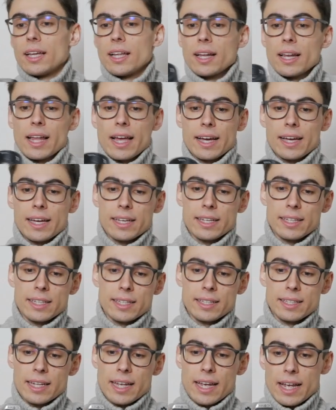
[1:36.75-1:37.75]
like
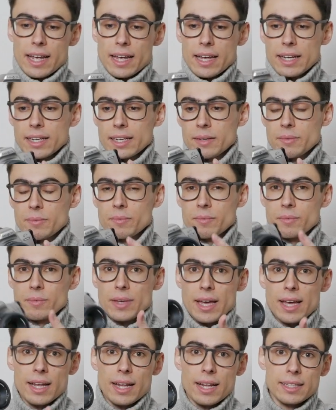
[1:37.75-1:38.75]
in the
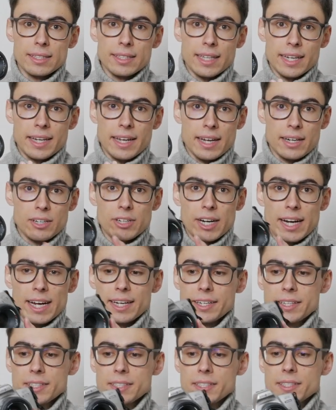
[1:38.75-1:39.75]

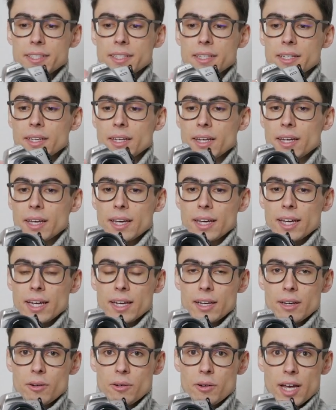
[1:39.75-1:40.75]
1980s,
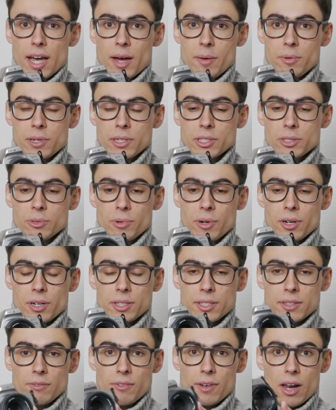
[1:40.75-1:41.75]
cameras were
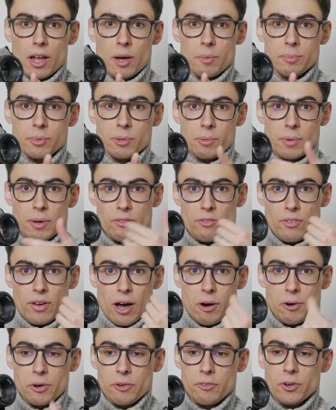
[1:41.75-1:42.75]
developed with
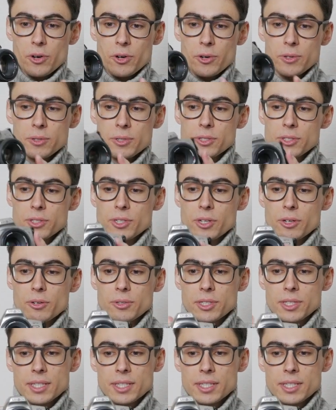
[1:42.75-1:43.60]
autofocus, so